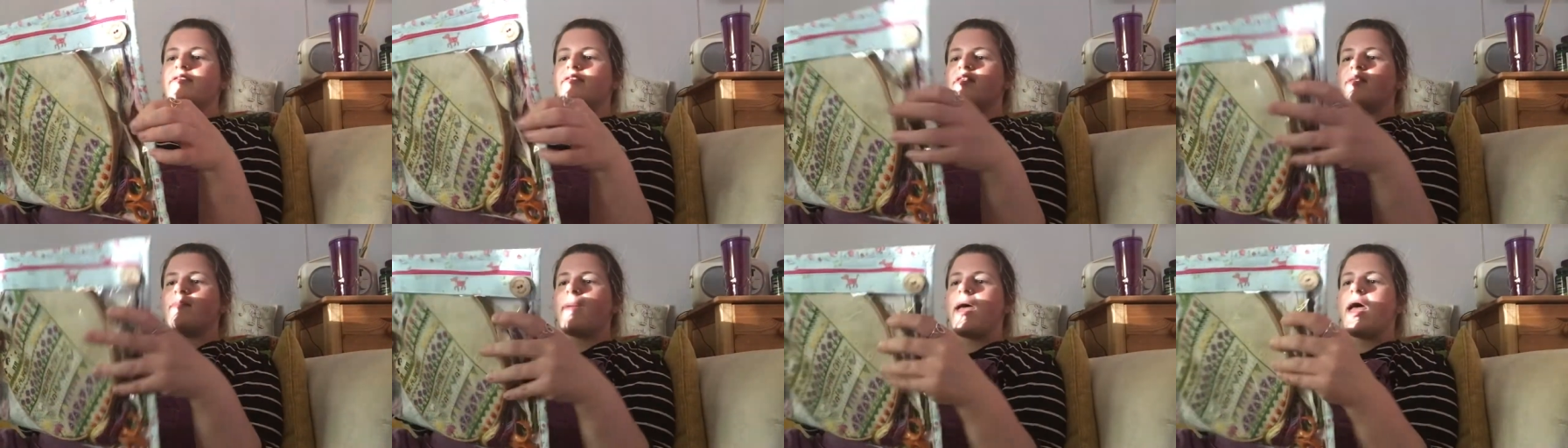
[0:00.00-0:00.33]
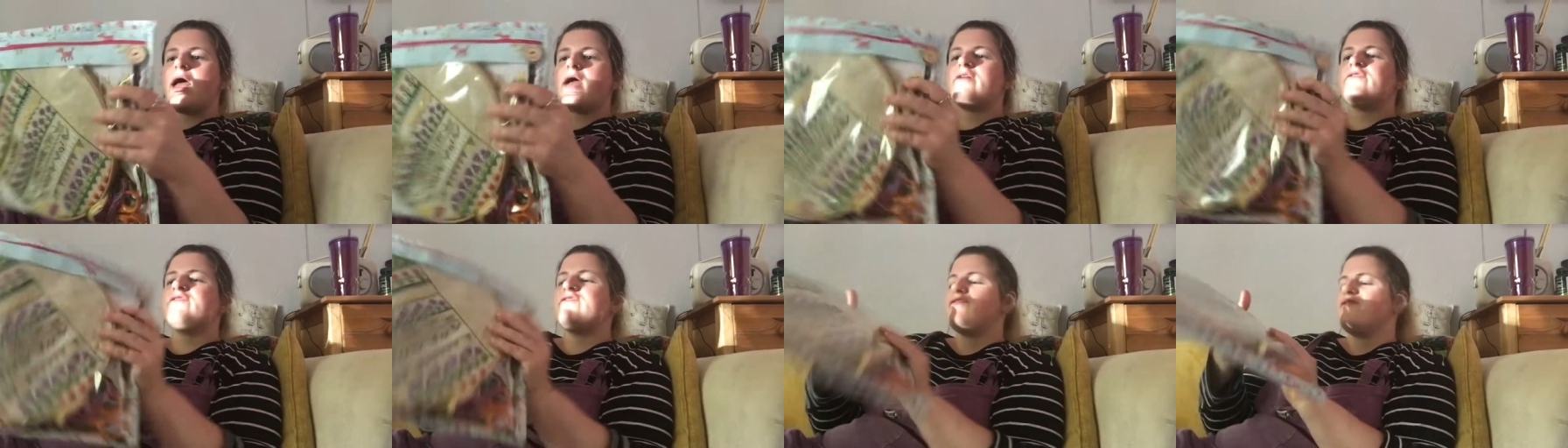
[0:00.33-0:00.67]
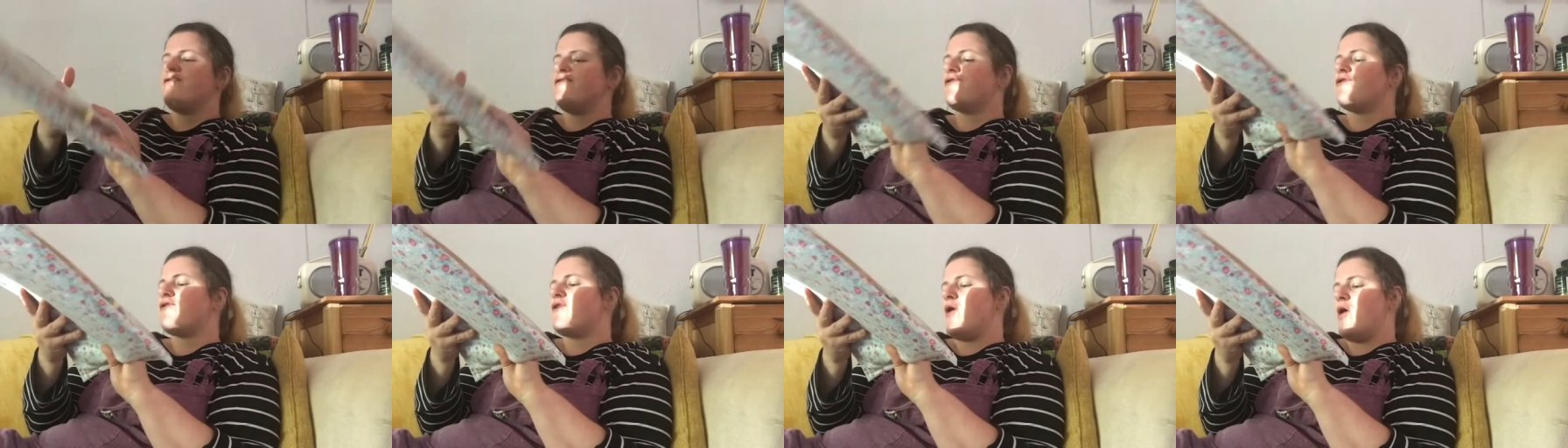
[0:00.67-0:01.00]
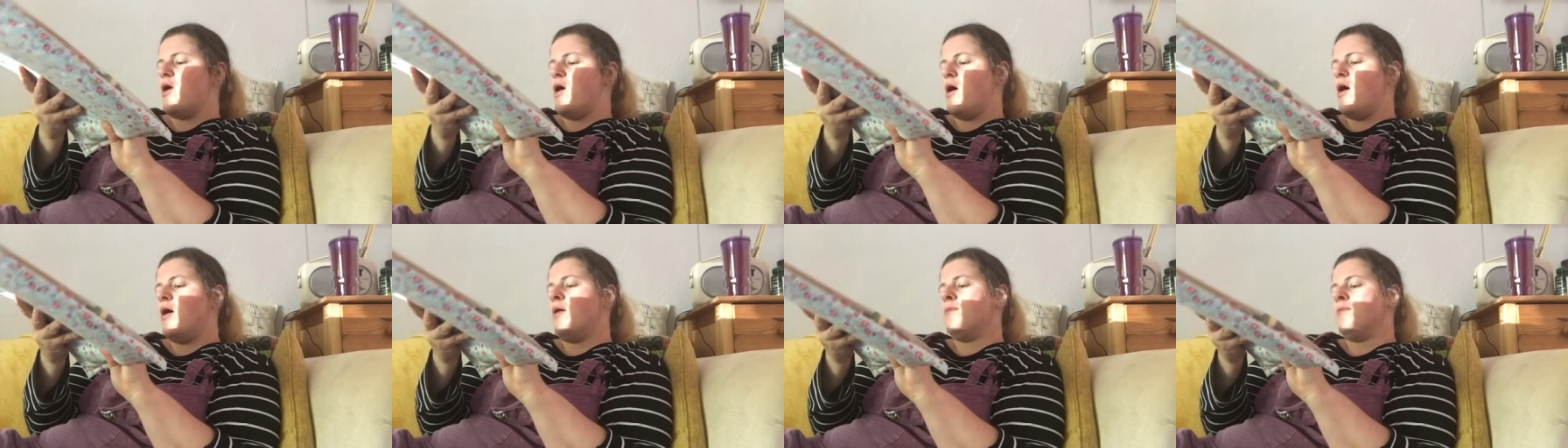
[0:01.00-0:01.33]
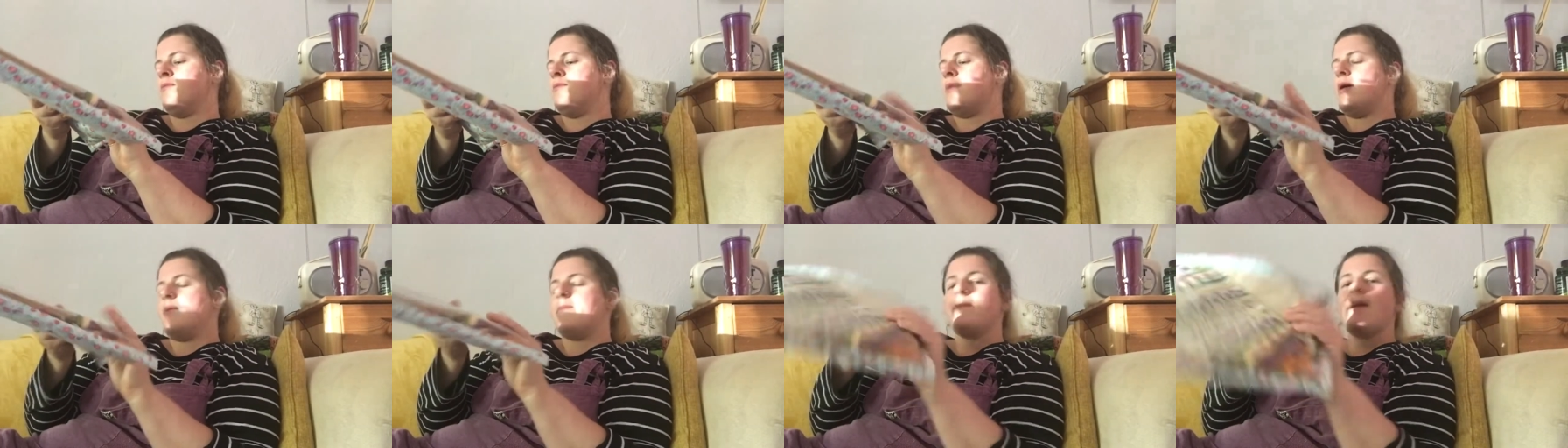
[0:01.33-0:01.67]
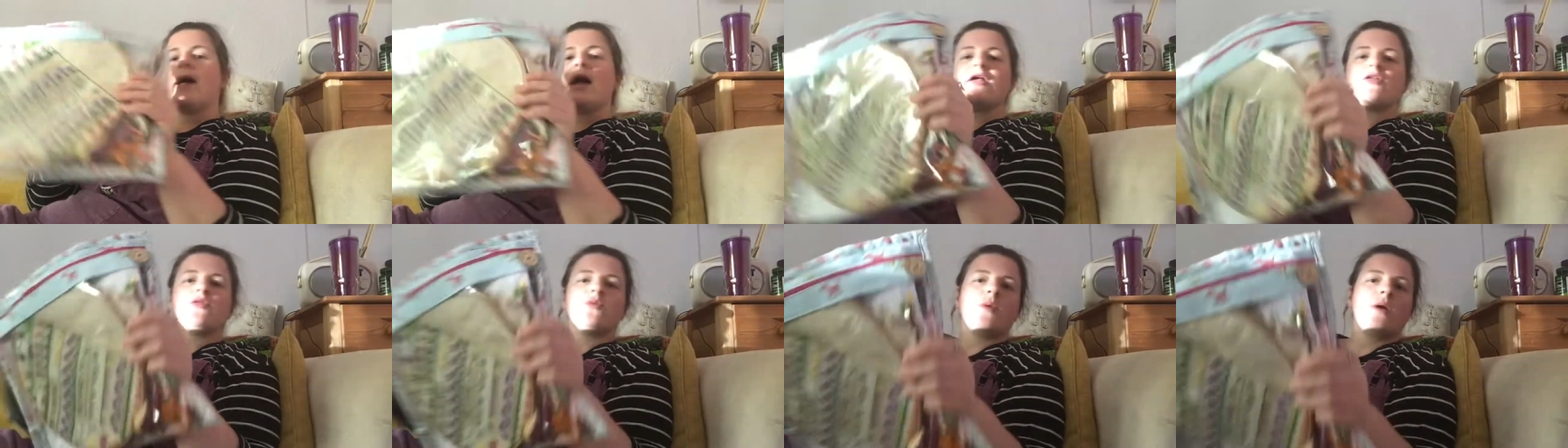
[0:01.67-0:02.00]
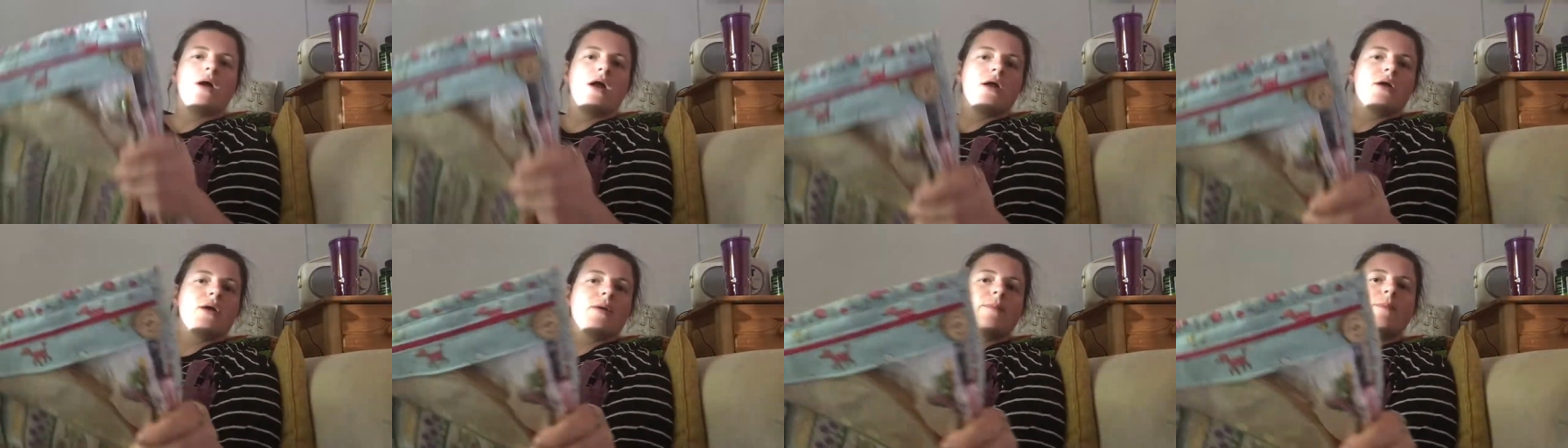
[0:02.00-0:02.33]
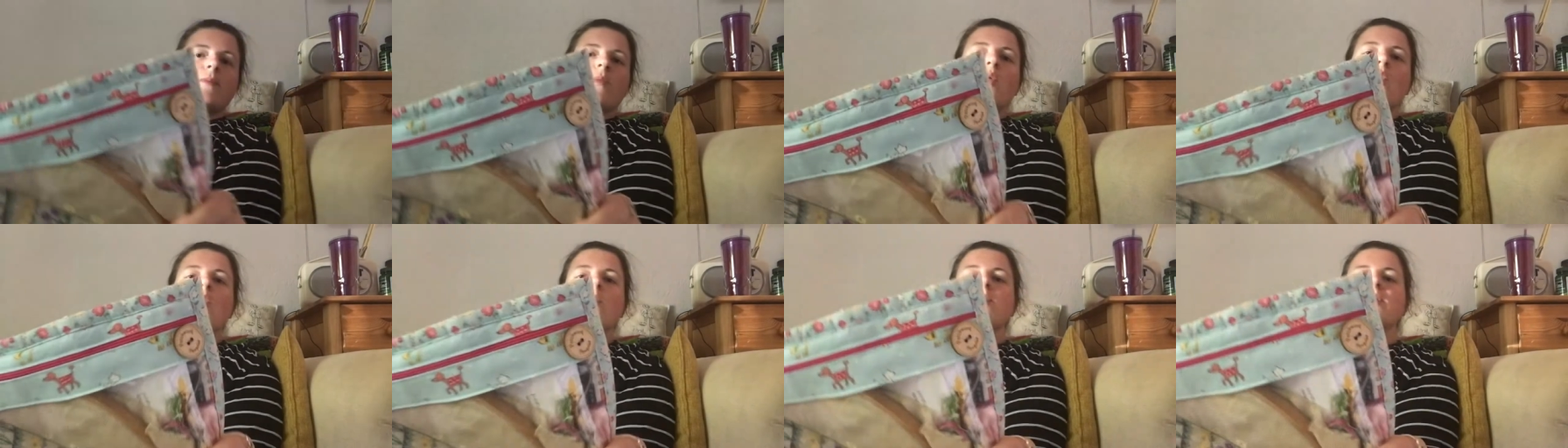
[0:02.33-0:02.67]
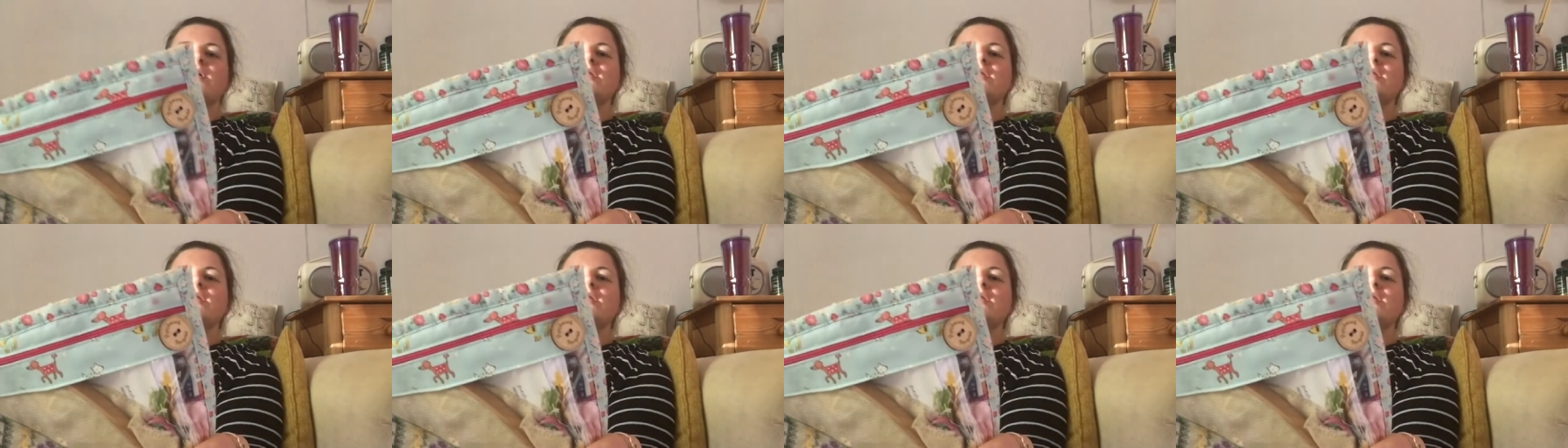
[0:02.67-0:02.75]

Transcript: this is a bag from Patchwork Paw